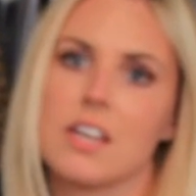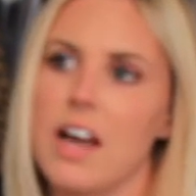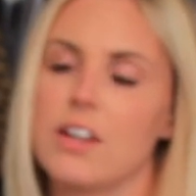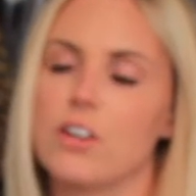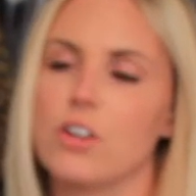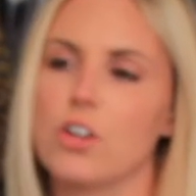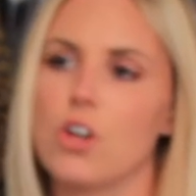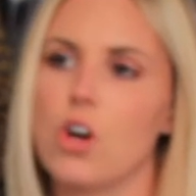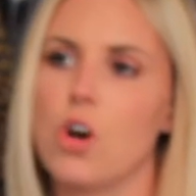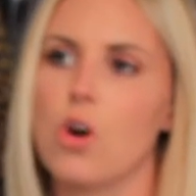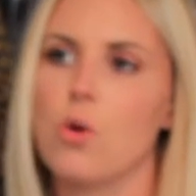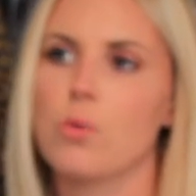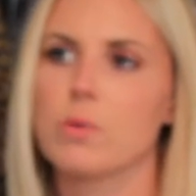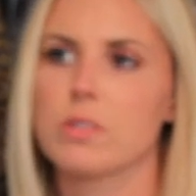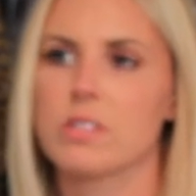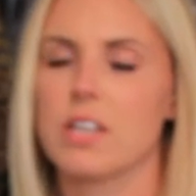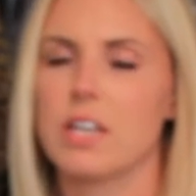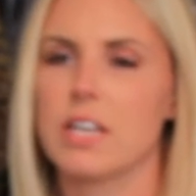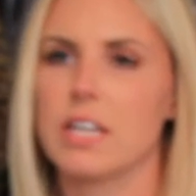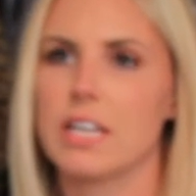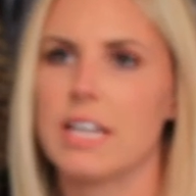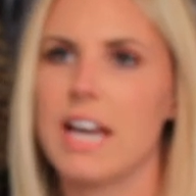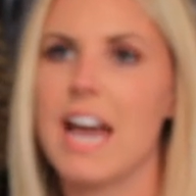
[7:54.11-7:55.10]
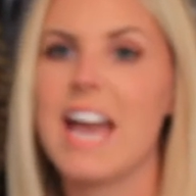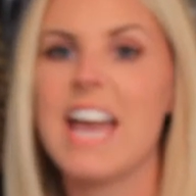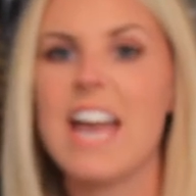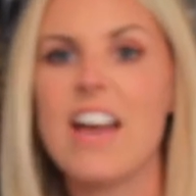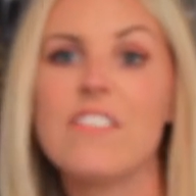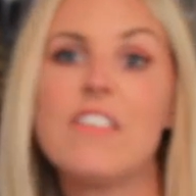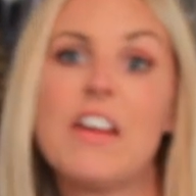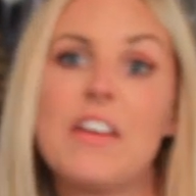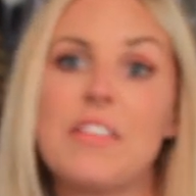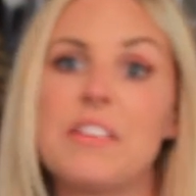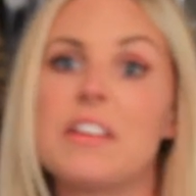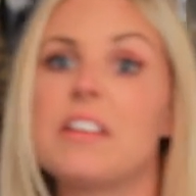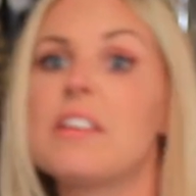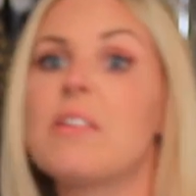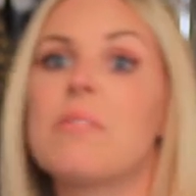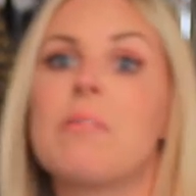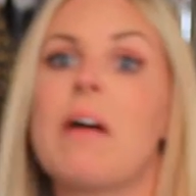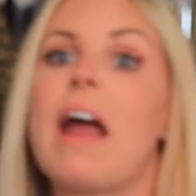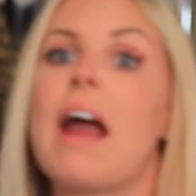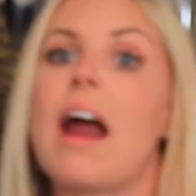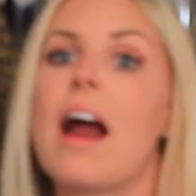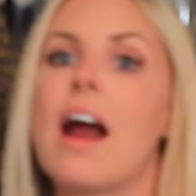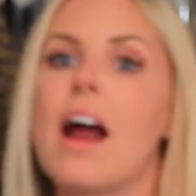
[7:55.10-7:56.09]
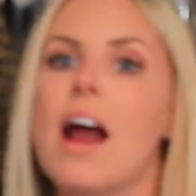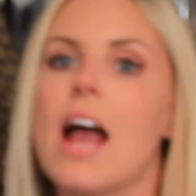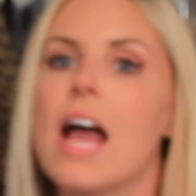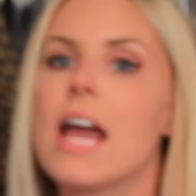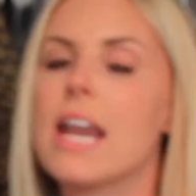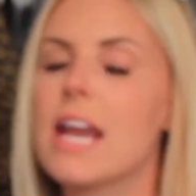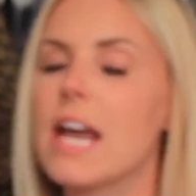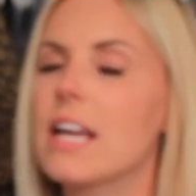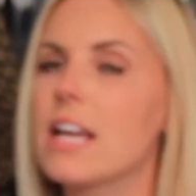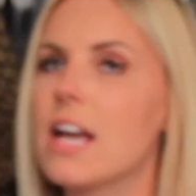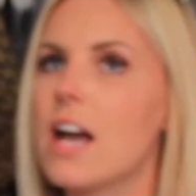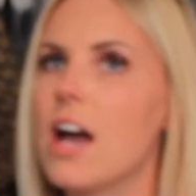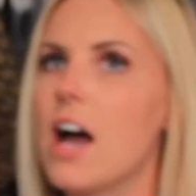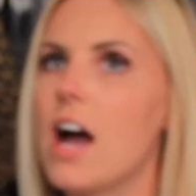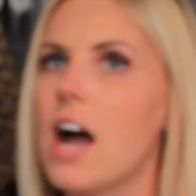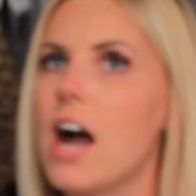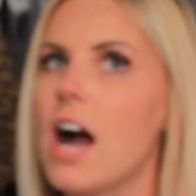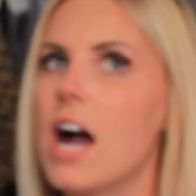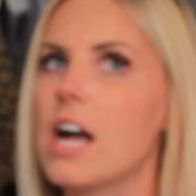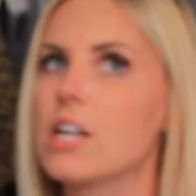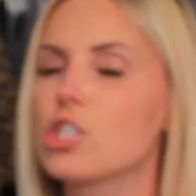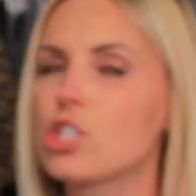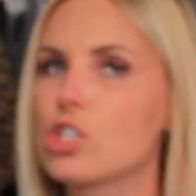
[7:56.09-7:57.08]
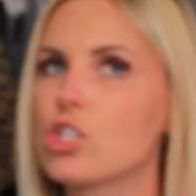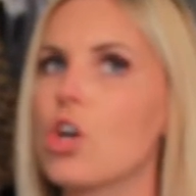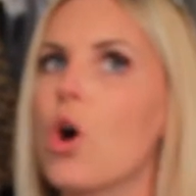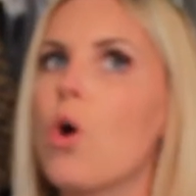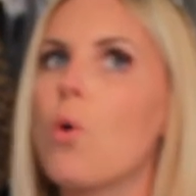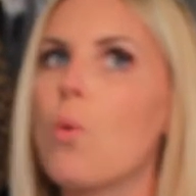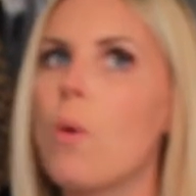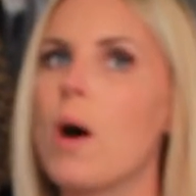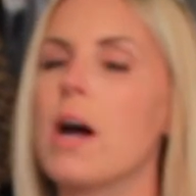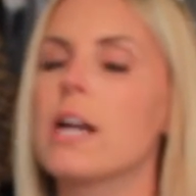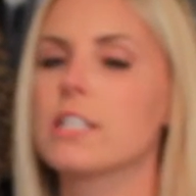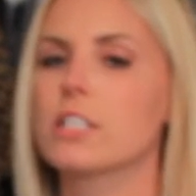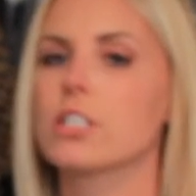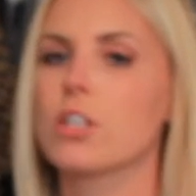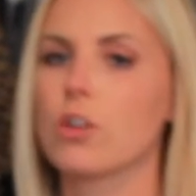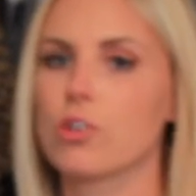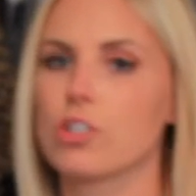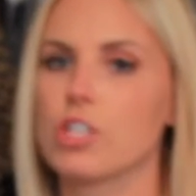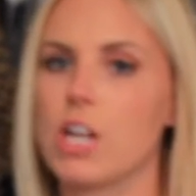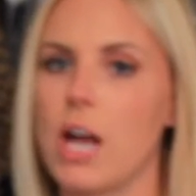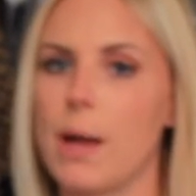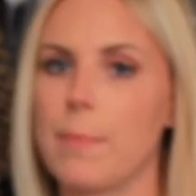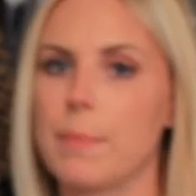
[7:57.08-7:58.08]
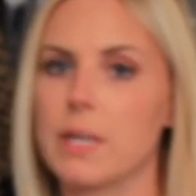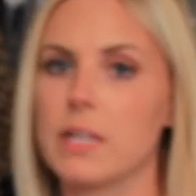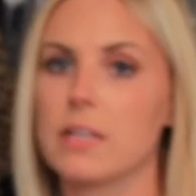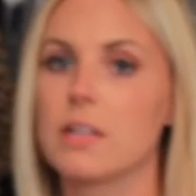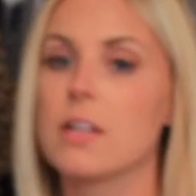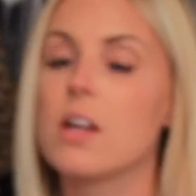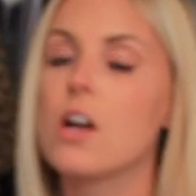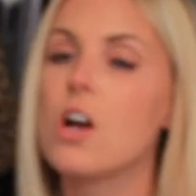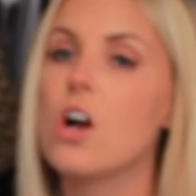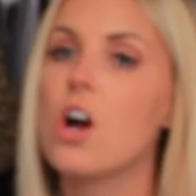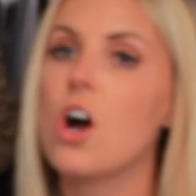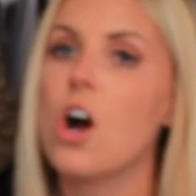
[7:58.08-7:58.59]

I don't know, was like, I have nothing to wear, and I so wanted to go shopping.